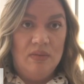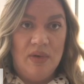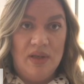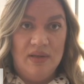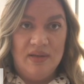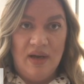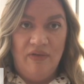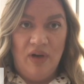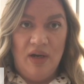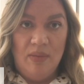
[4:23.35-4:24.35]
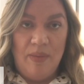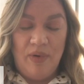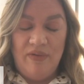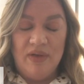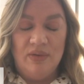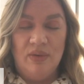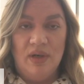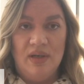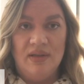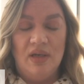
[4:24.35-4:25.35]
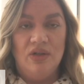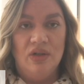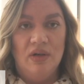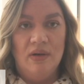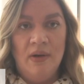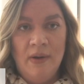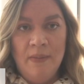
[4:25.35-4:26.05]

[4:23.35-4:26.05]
Staffline in my previous organisation.